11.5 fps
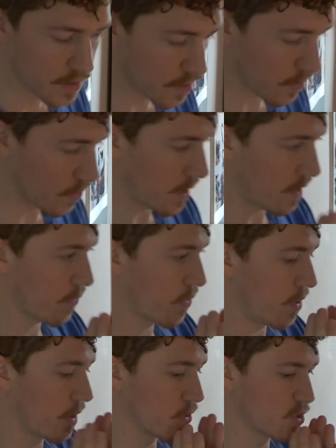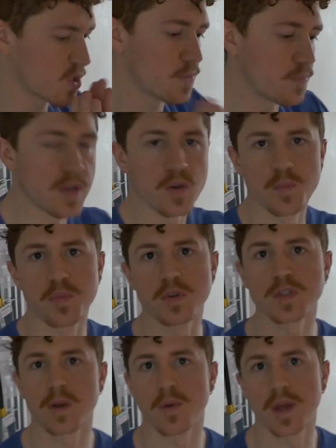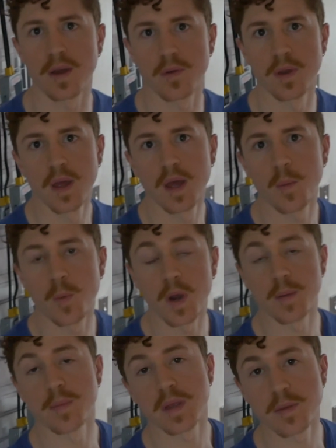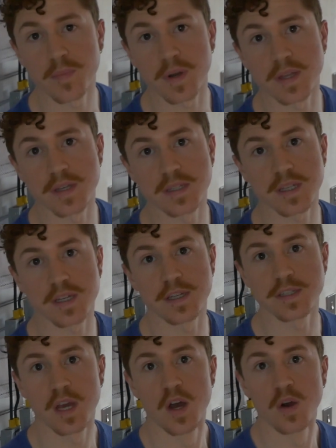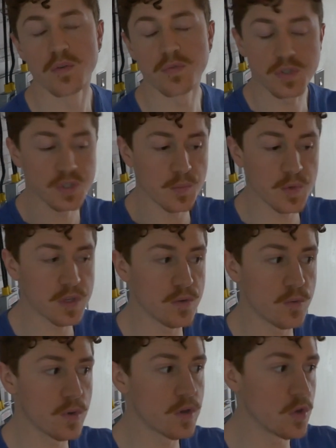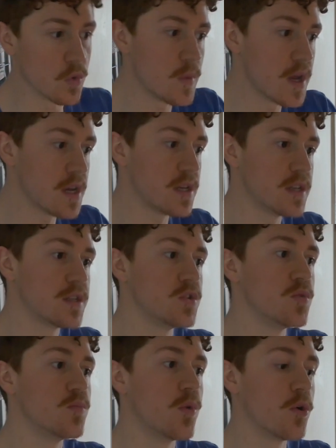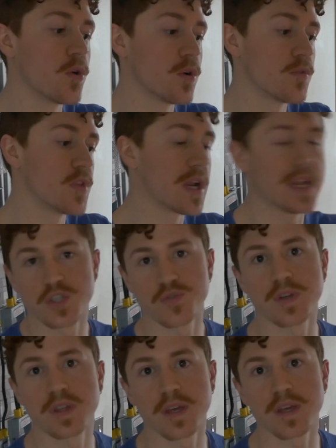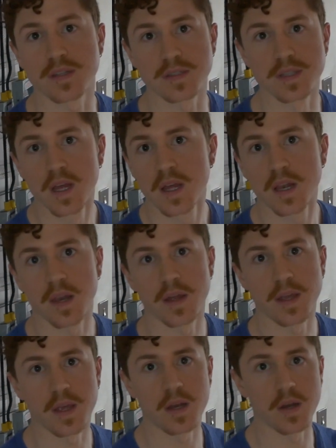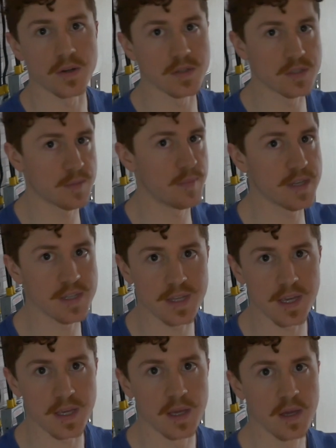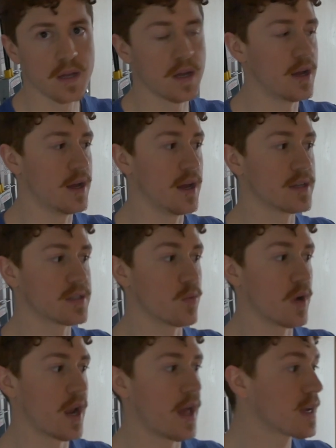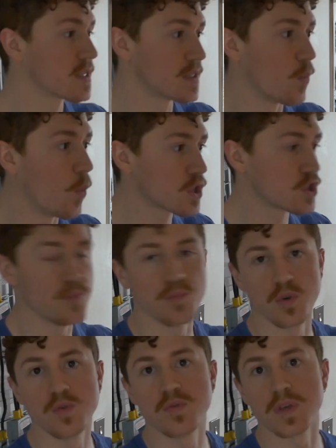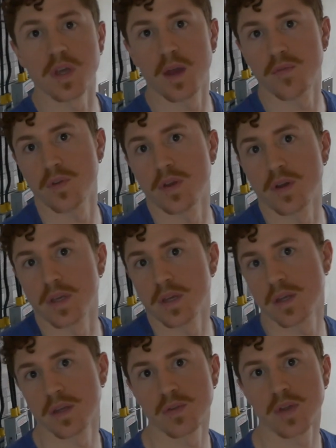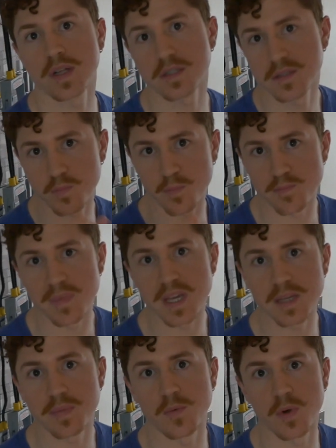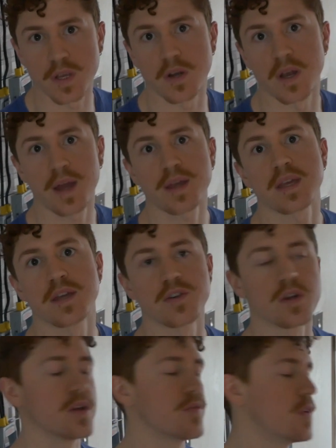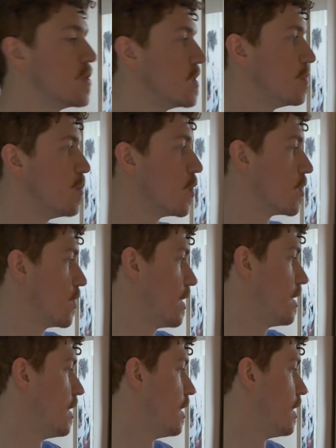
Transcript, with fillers: they're going to have to either speed up or slow down. And what I mean by this is, for some of you, you may need to do more of the leisurely things, like learn to meditate, uh, to relax and watch a movie every night. You know, that's maybe what you're lacking in your life and you need more of that.